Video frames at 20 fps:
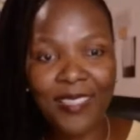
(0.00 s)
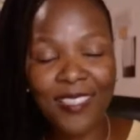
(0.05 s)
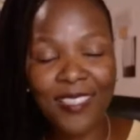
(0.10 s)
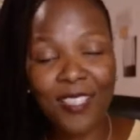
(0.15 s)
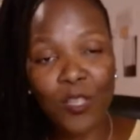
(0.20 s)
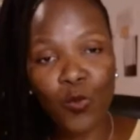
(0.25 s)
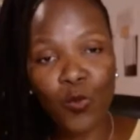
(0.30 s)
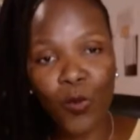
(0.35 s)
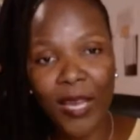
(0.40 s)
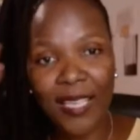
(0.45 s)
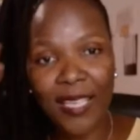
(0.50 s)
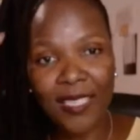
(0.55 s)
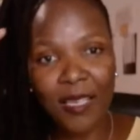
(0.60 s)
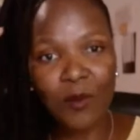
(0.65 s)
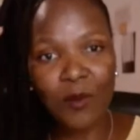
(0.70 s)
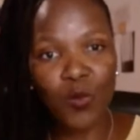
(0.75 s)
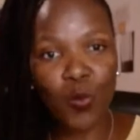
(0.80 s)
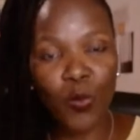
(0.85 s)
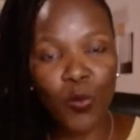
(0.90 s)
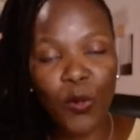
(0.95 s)
This is why at
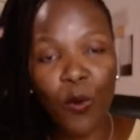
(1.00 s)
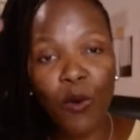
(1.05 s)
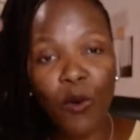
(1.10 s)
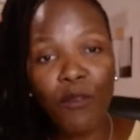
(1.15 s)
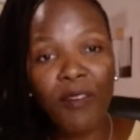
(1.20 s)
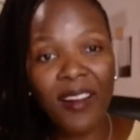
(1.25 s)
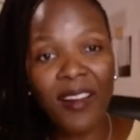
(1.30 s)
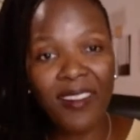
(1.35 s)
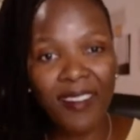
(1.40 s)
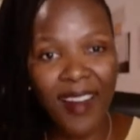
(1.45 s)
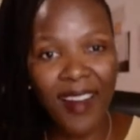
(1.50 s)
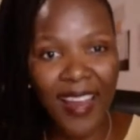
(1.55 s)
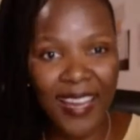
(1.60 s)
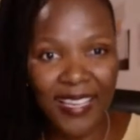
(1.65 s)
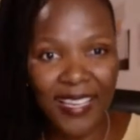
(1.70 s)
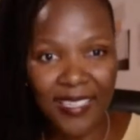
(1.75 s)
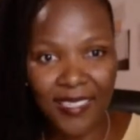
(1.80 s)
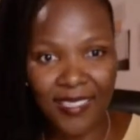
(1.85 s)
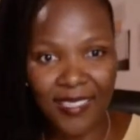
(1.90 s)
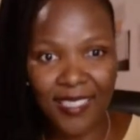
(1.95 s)
times we
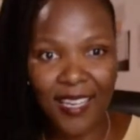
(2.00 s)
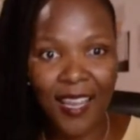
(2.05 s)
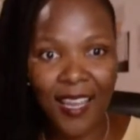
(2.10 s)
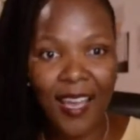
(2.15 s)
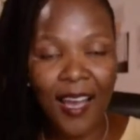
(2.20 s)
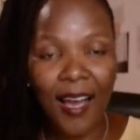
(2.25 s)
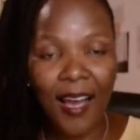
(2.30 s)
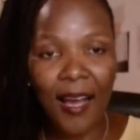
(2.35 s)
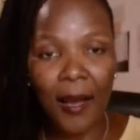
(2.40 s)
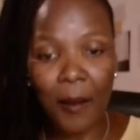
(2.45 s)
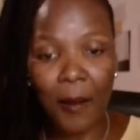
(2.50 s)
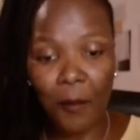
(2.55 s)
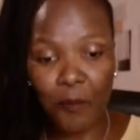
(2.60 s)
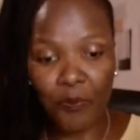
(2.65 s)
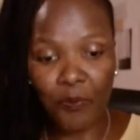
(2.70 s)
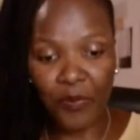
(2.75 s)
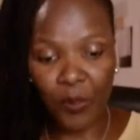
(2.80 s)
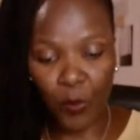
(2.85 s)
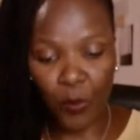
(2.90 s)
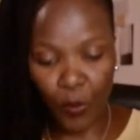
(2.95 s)
override
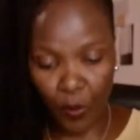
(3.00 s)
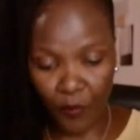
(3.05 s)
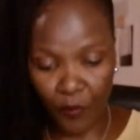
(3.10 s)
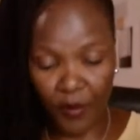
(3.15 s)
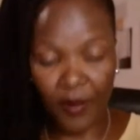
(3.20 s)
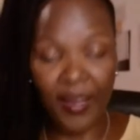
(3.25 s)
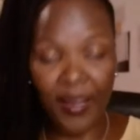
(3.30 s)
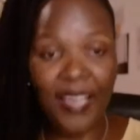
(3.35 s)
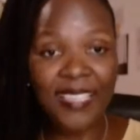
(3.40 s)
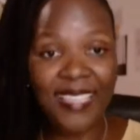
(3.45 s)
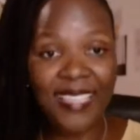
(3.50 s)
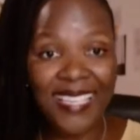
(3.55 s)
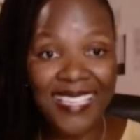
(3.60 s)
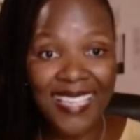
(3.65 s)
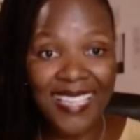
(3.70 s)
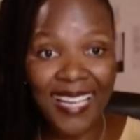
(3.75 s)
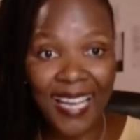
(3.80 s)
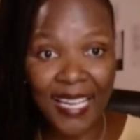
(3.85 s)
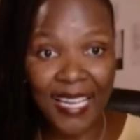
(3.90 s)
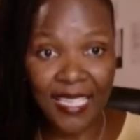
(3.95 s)
the
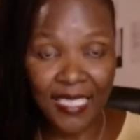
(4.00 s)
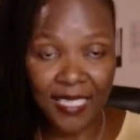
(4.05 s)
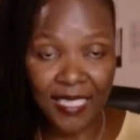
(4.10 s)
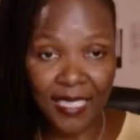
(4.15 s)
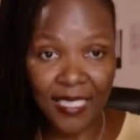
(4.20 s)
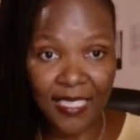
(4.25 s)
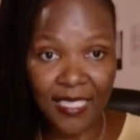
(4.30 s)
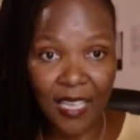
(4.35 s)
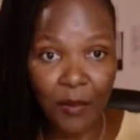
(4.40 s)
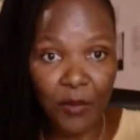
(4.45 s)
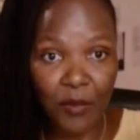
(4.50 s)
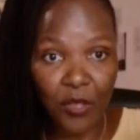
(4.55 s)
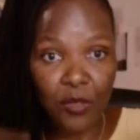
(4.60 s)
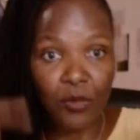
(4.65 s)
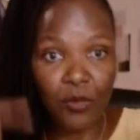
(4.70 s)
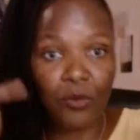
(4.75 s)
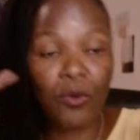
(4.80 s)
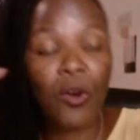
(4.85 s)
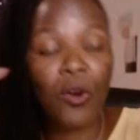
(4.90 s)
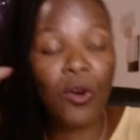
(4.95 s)
inner guidance that is coming
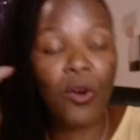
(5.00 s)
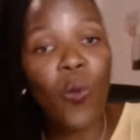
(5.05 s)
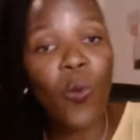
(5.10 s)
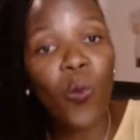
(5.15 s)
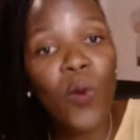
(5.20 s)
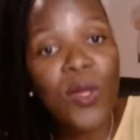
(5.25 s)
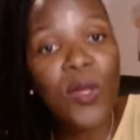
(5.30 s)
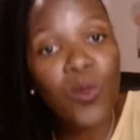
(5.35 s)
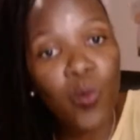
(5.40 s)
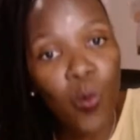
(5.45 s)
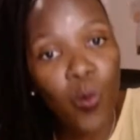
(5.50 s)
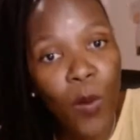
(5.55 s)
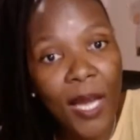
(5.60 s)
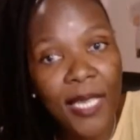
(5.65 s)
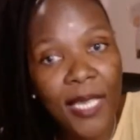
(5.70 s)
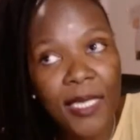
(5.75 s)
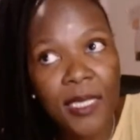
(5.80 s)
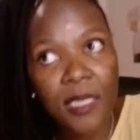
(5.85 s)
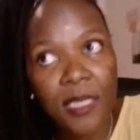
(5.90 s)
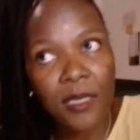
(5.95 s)
through with what